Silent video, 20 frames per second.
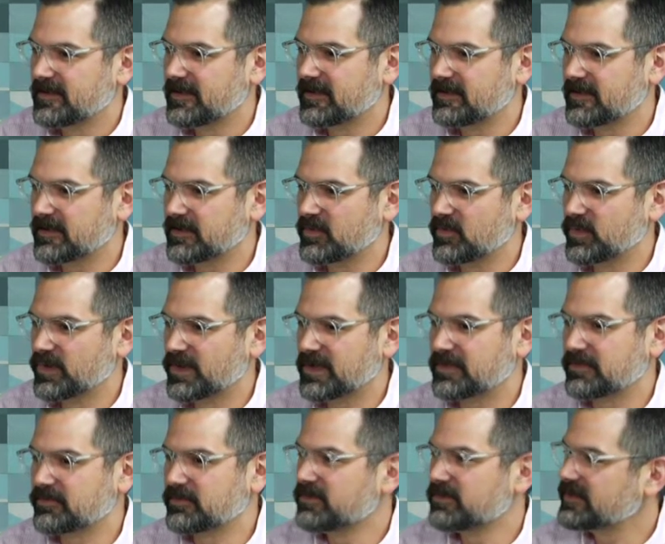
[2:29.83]
I think I could work
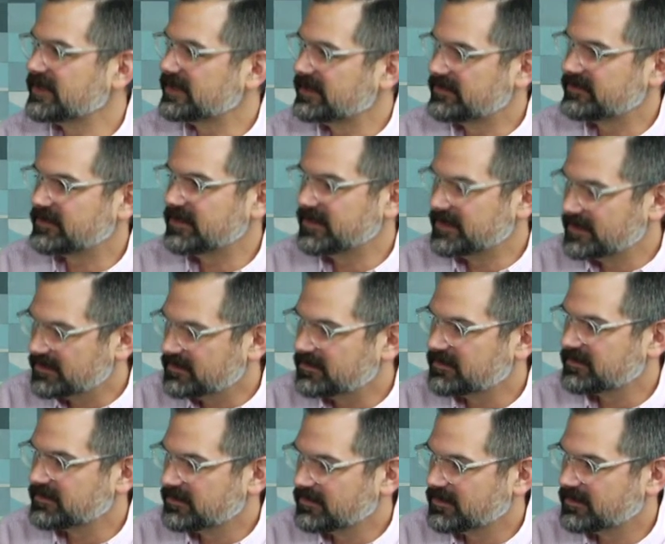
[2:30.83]
through things in
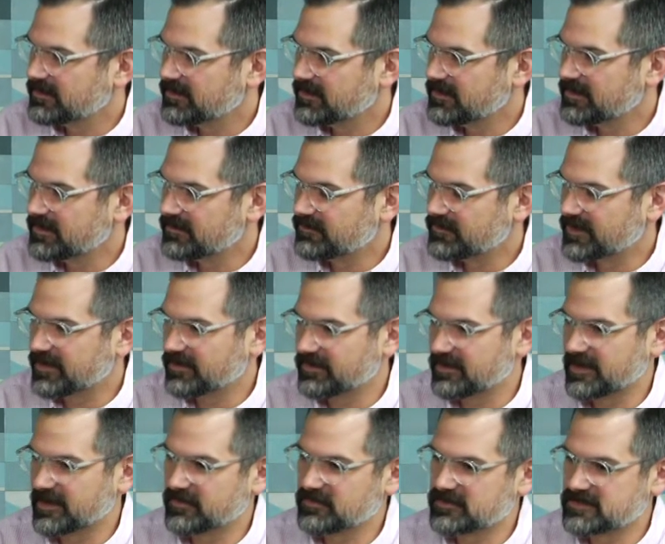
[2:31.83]
it, and then found
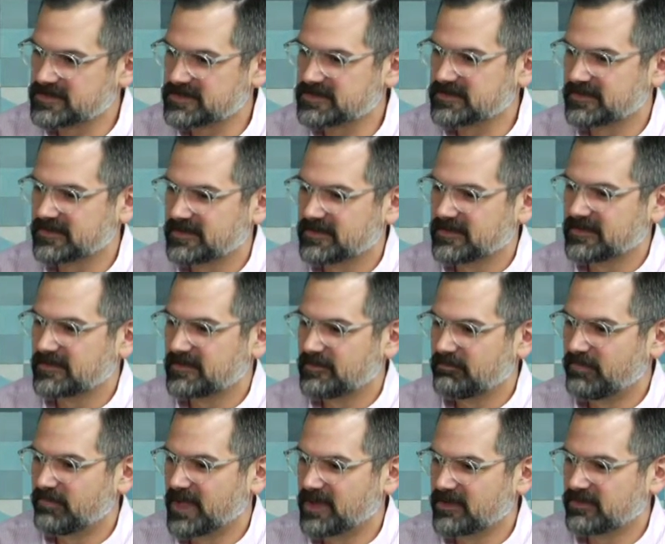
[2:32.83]
that I was
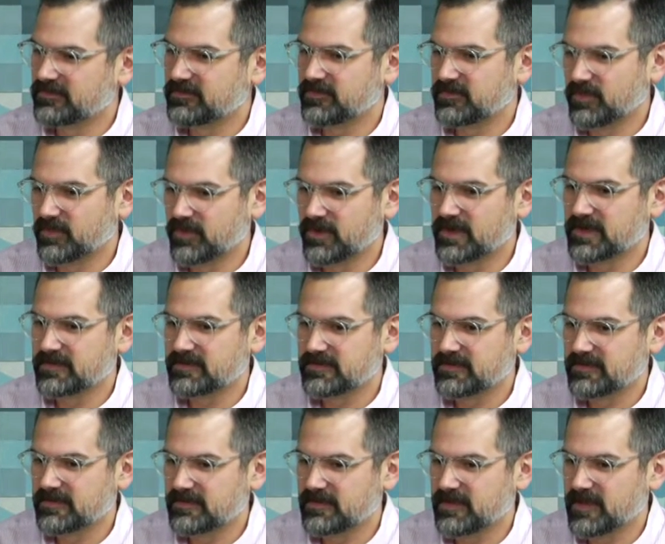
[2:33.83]
better for it.
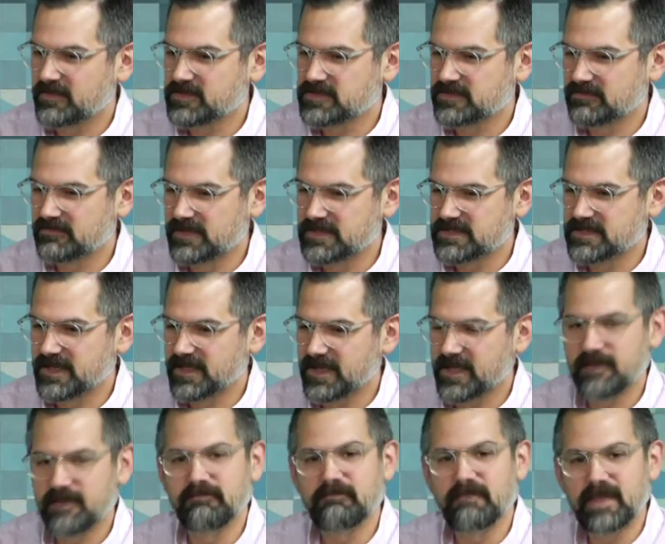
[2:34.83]
I think it was the reason I
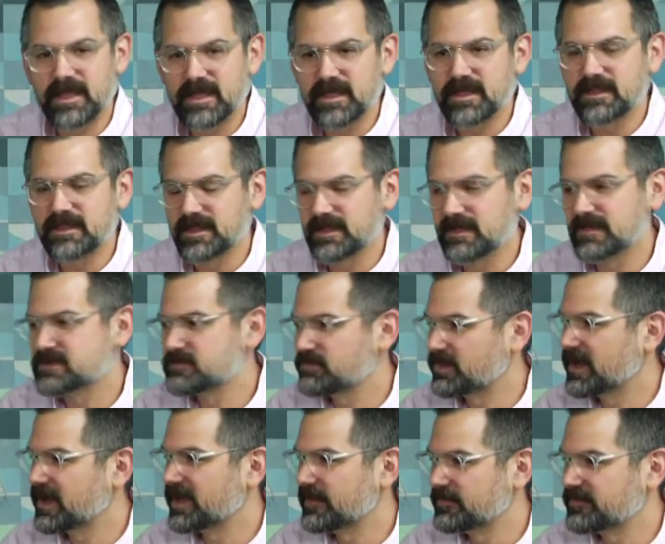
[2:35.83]
kept making things,
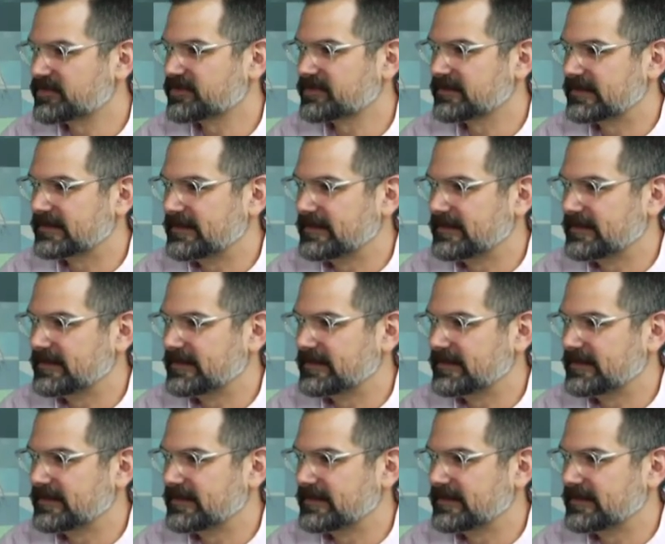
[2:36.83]
perhaps.